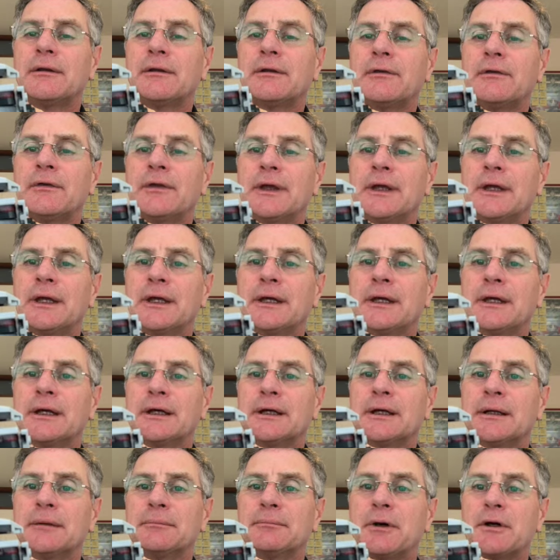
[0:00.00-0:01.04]

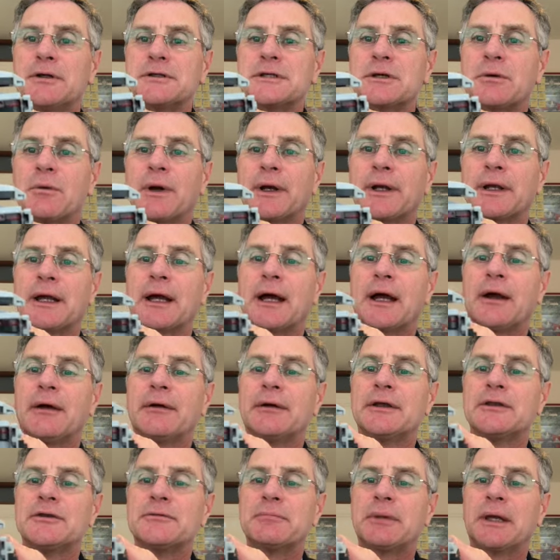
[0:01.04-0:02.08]
the Project One car,
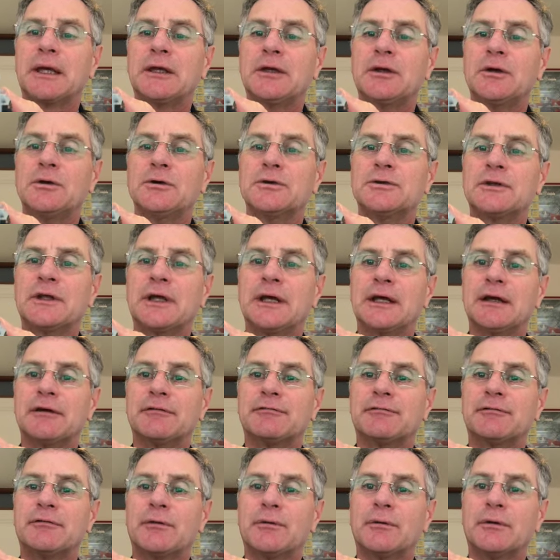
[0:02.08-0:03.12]
it's being used here
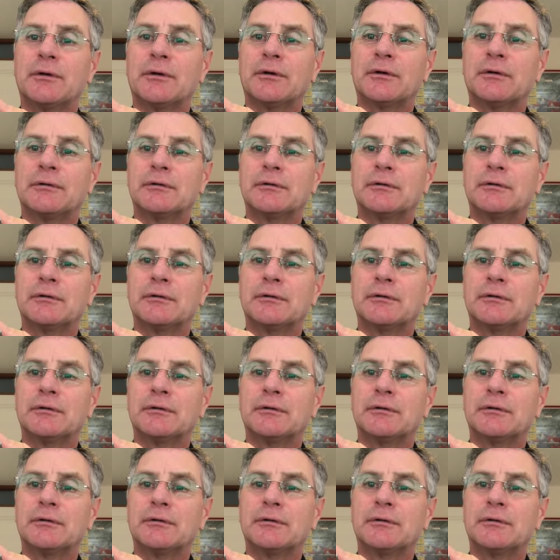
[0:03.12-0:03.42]
for